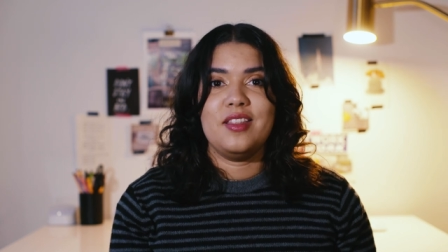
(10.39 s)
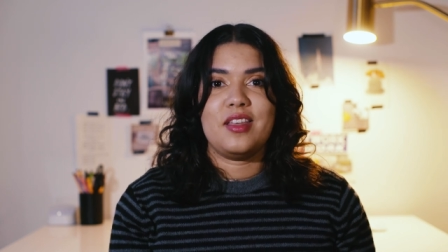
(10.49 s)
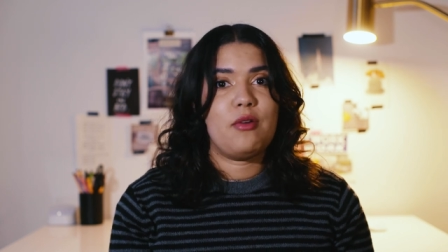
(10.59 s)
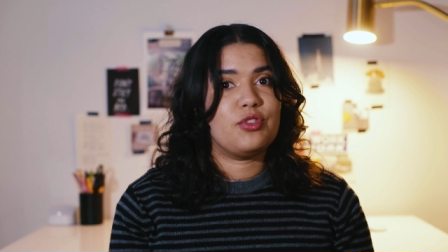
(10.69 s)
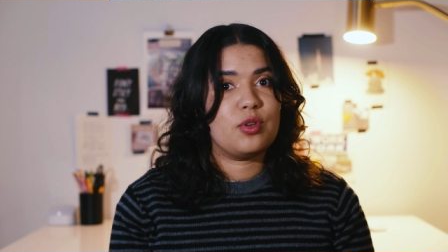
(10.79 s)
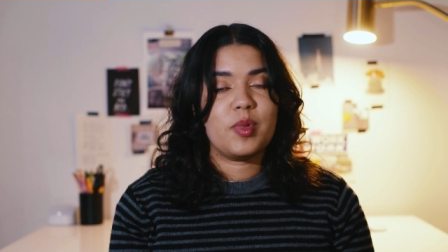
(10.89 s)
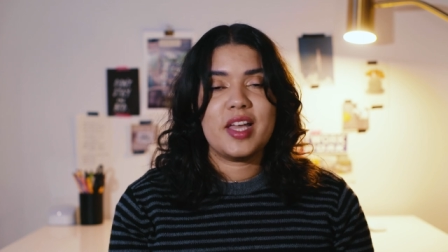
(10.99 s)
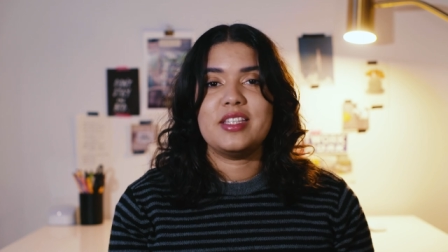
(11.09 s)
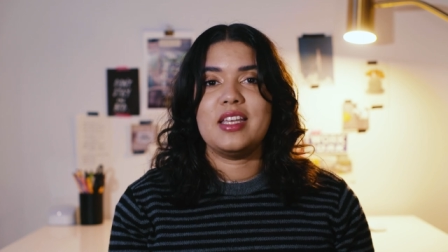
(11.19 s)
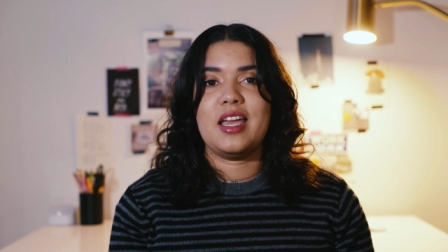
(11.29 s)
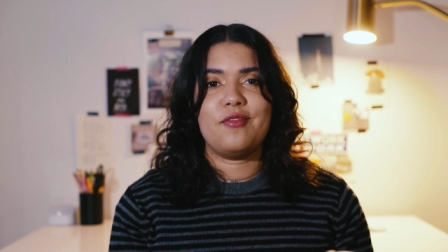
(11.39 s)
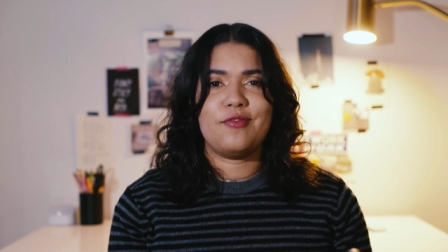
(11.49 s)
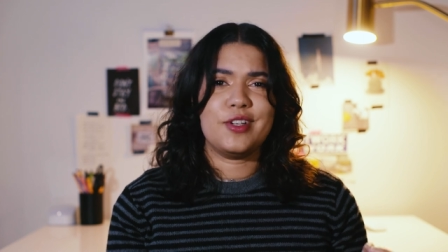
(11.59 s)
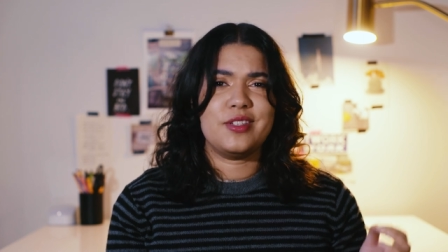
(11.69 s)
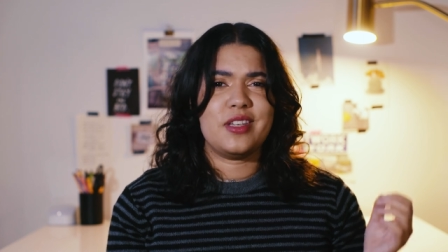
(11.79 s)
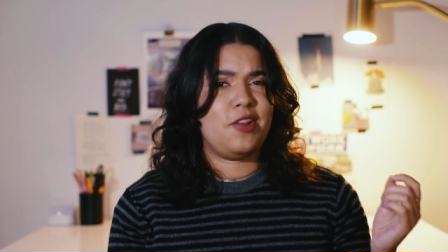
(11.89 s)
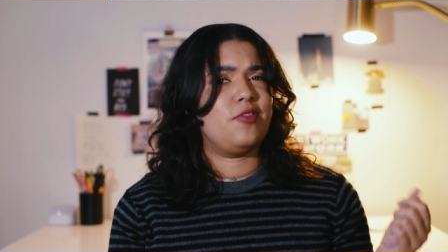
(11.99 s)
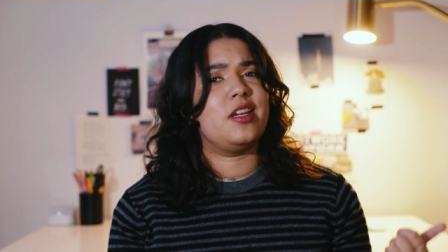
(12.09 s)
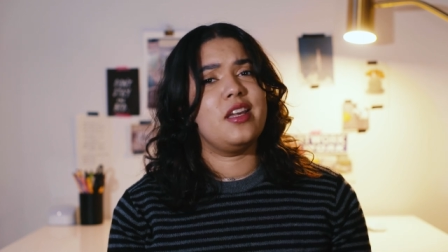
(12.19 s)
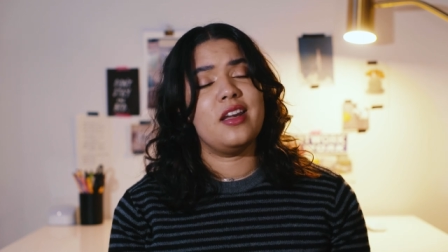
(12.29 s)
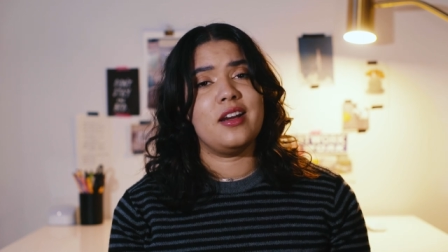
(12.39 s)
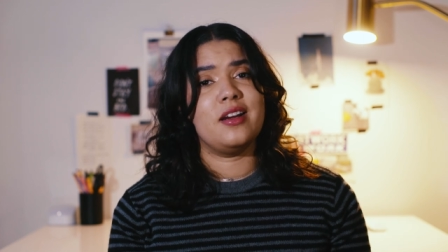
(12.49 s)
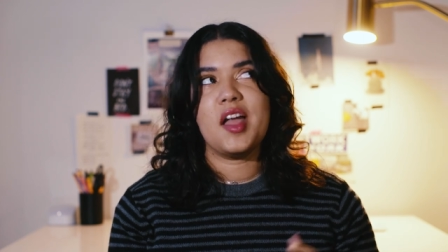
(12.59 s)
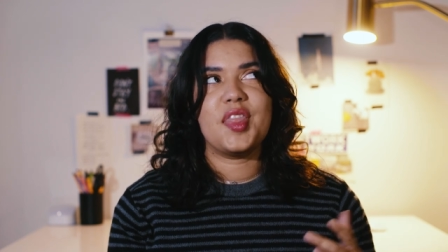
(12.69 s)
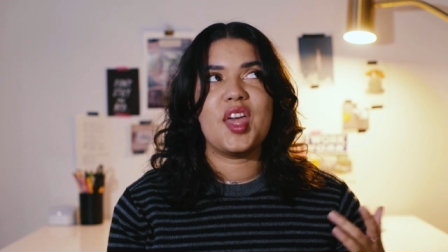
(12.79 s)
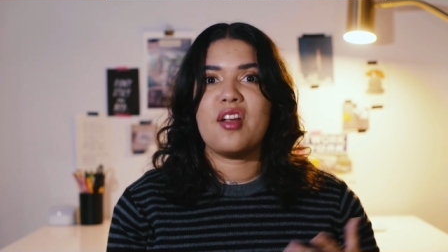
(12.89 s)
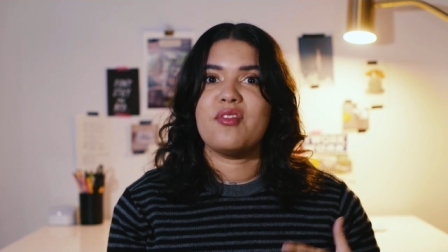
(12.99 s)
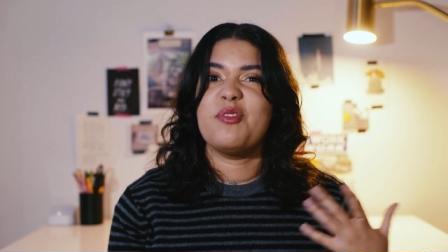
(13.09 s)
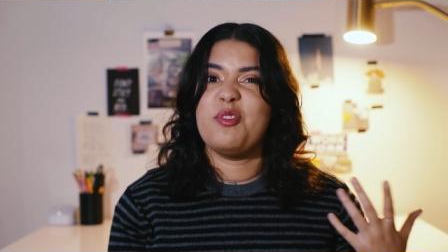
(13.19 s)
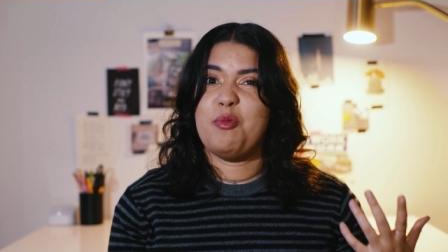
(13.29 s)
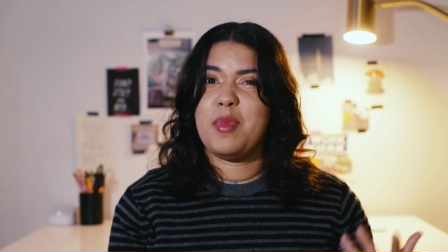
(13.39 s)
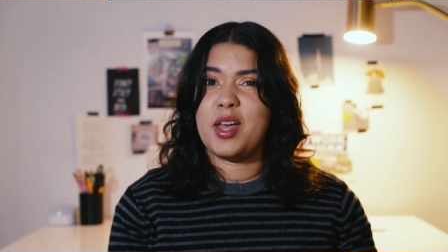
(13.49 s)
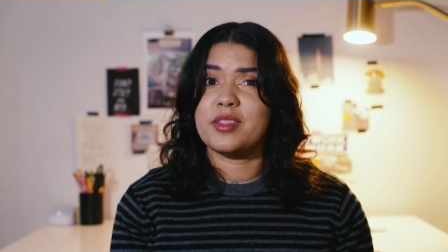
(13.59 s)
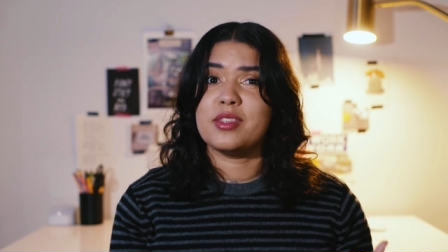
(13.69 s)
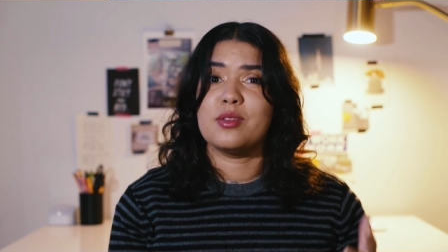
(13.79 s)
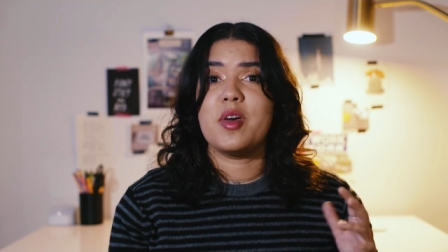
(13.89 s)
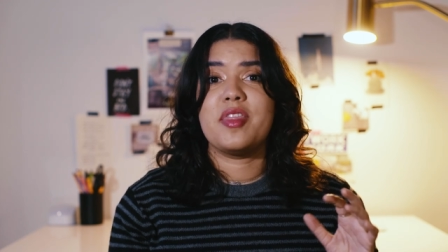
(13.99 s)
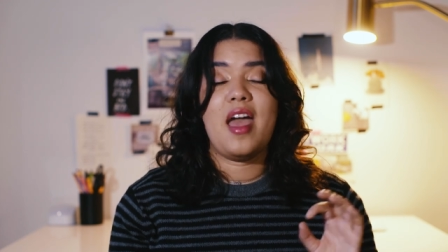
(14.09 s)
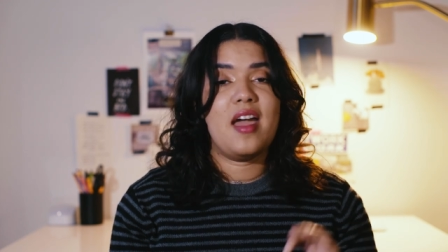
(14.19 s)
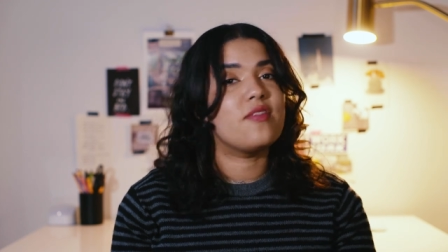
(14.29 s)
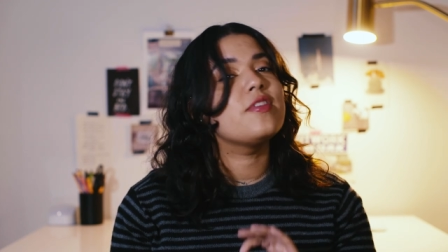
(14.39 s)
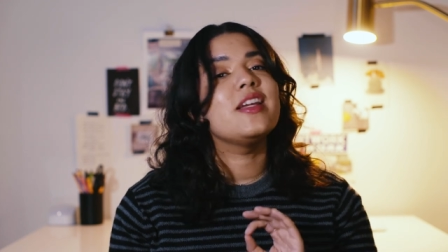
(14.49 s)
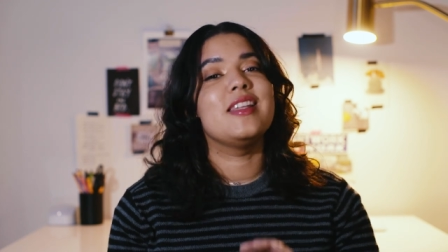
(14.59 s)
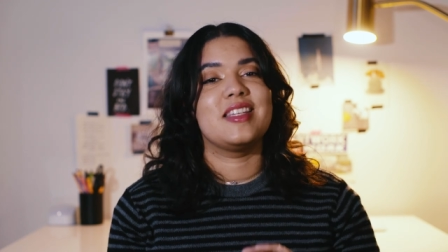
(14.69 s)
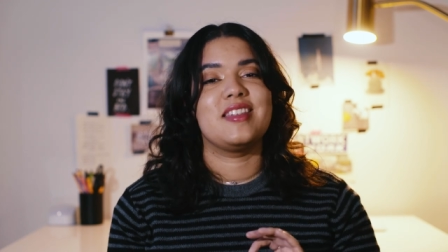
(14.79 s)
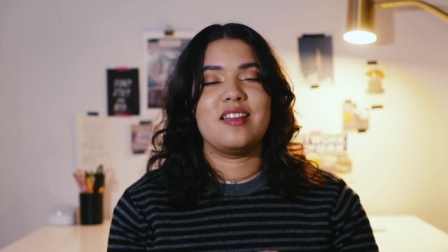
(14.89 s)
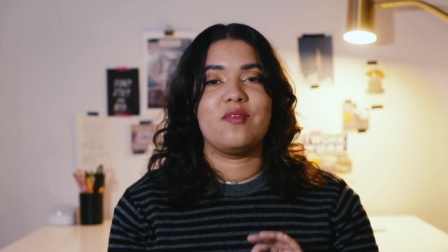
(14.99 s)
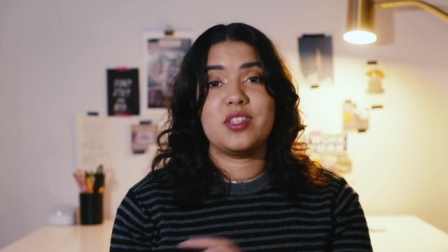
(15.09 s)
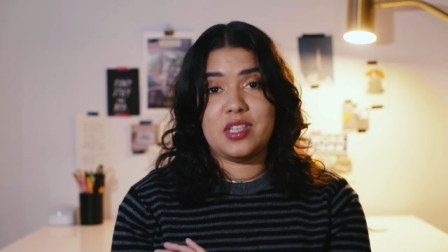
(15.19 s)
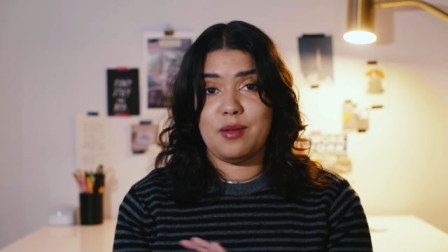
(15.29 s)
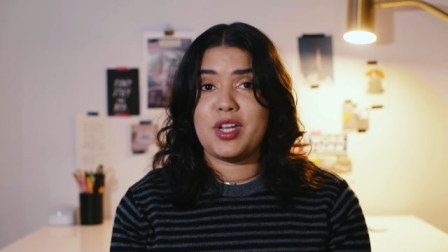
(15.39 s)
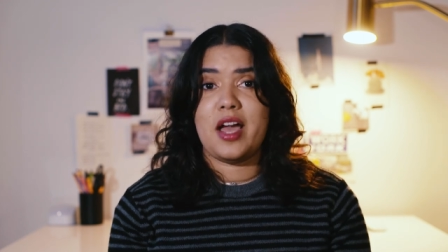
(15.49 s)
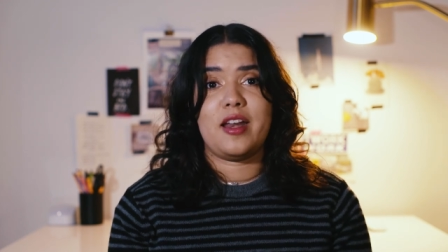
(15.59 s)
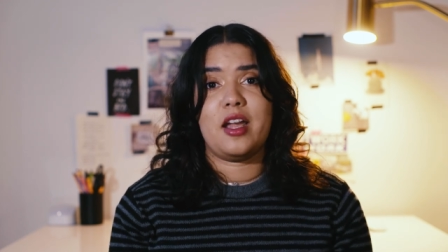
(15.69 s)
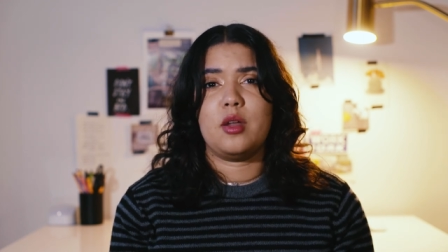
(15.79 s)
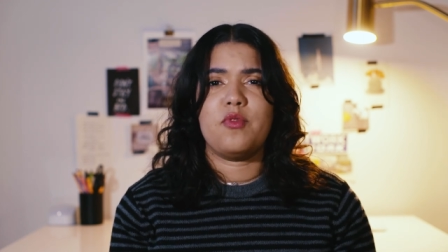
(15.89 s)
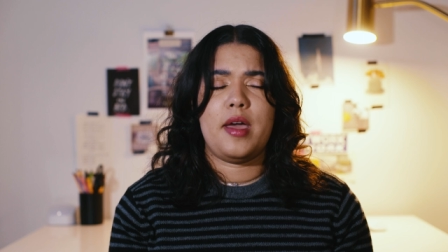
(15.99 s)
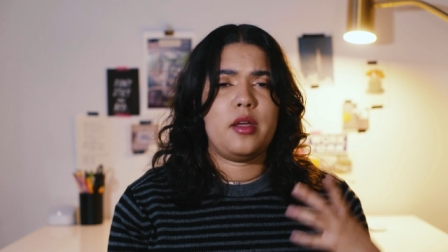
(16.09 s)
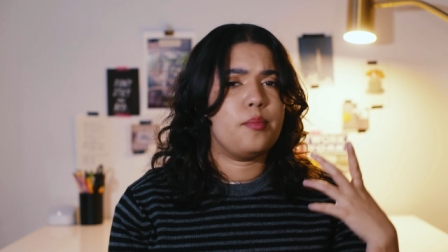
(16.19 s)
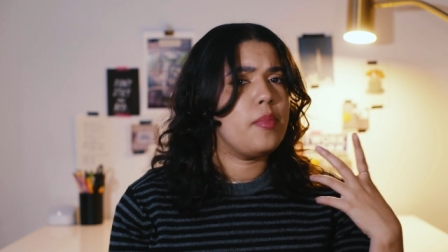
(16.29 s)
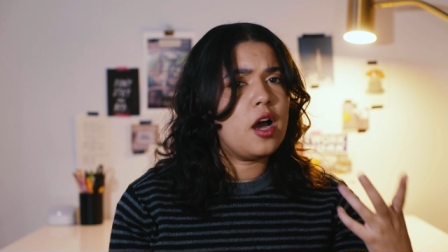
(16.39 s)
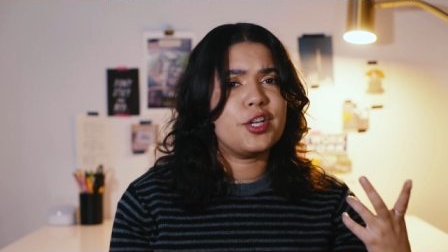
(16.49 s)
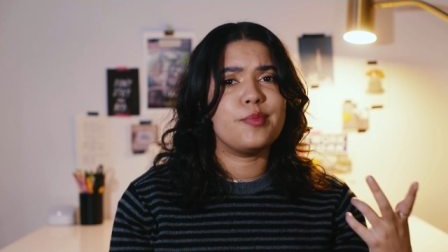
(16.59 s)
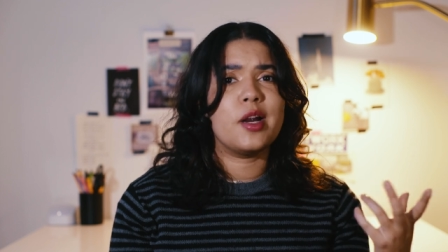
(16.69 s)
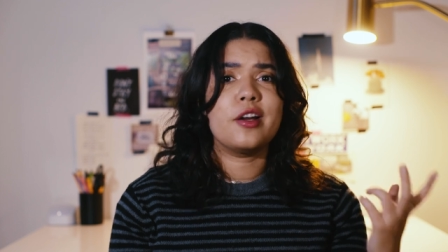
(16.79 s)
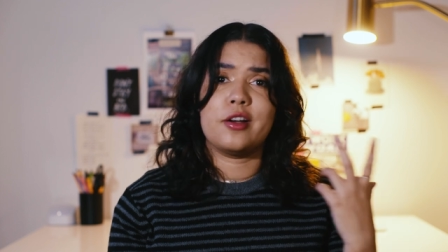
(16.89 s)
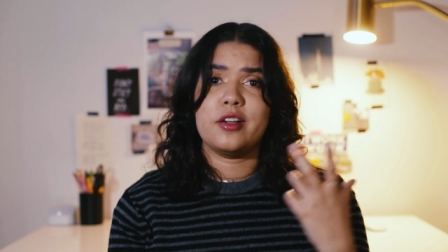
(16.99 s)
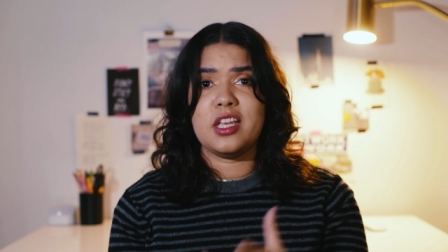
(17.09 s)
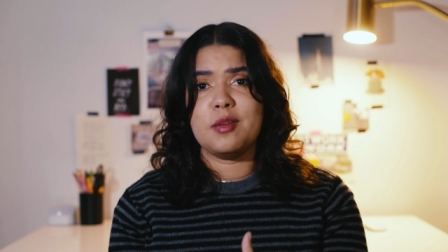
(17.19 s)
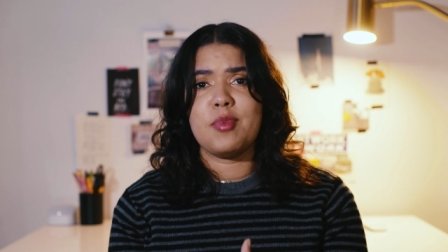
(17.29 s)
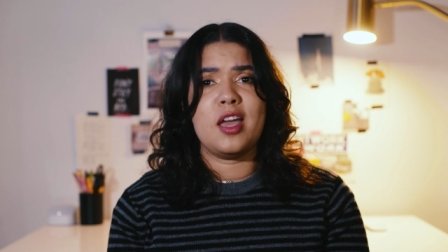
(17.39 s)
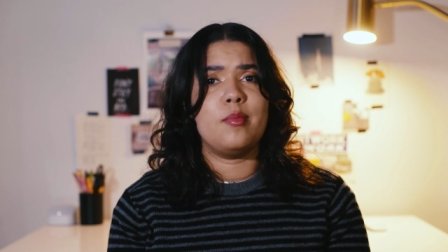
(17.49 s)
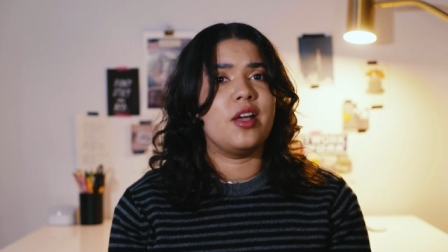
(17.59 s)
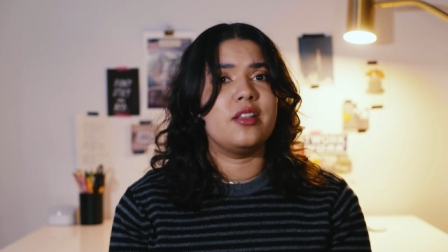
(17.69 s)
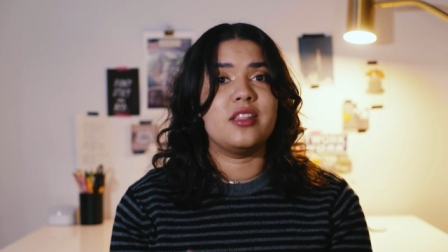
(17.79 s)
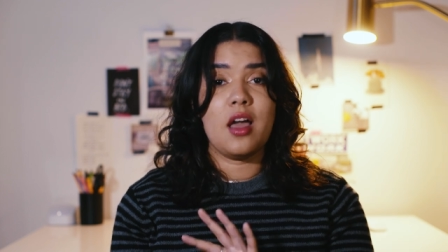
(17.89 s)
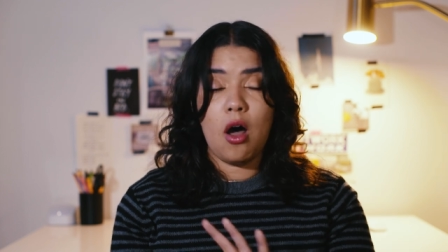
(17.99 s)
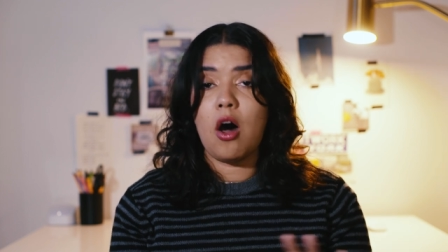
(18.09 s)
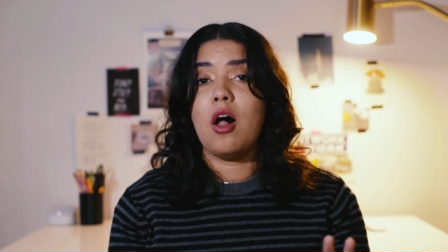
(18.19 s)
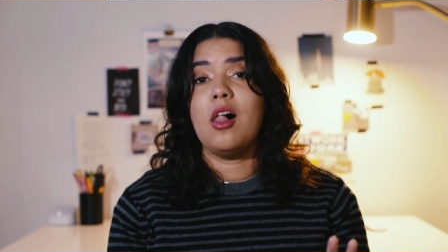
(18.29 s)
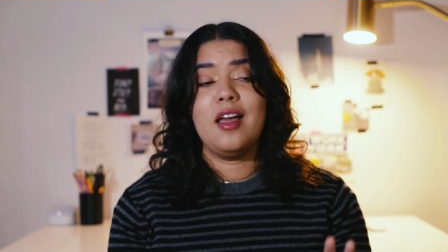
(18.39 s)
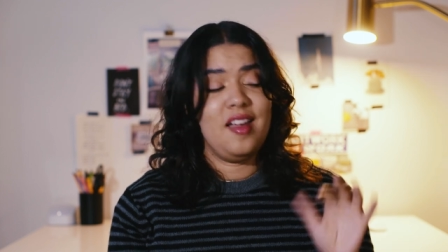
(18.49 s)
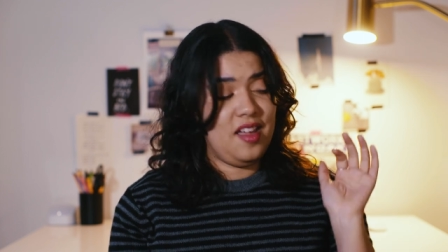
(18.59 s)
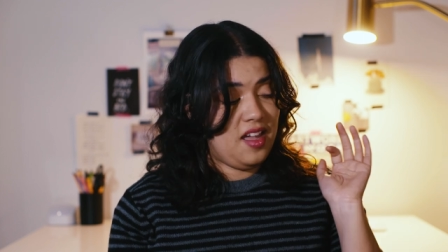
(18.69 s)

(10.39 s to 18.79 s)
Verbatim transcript: that I was replacing at first every year and then every few months with every listing of the same jacket I could find on Poshmark or eBay because they all,